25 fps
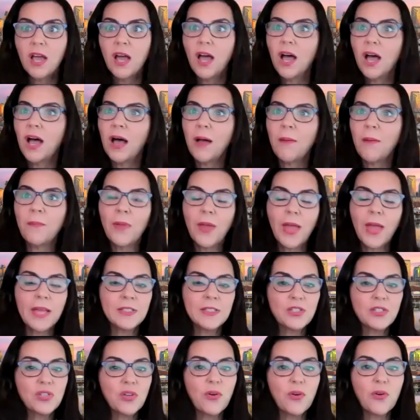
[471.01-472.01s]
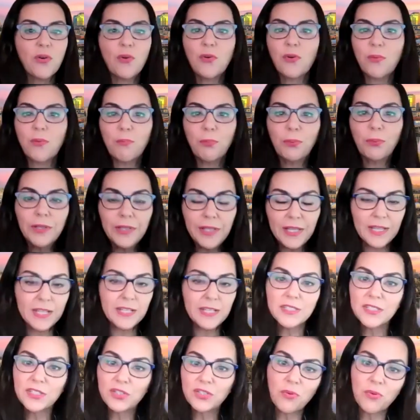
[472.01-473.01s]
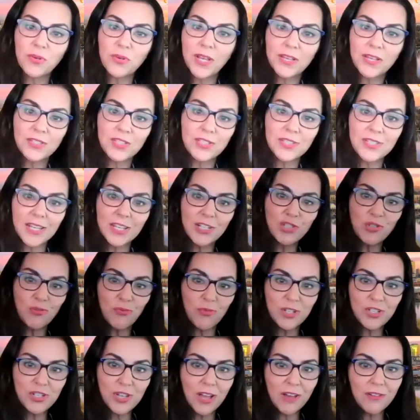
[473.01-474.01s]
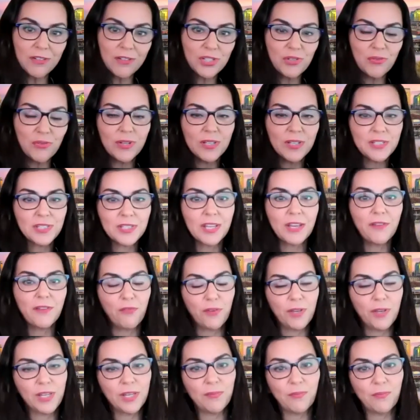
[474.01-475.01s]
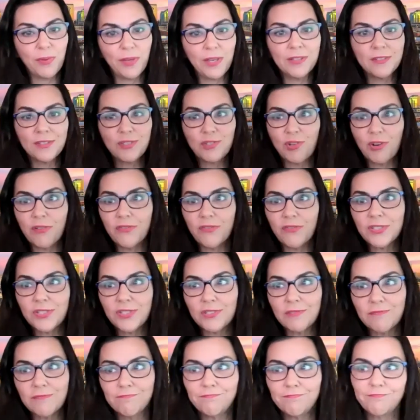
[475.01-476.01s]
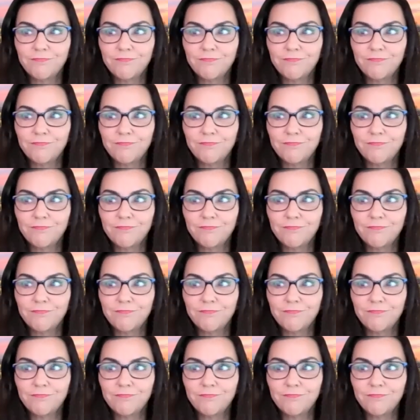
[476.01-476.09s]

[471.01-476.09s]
Um, and so please don't hesitate to reach out to us if we can be in service.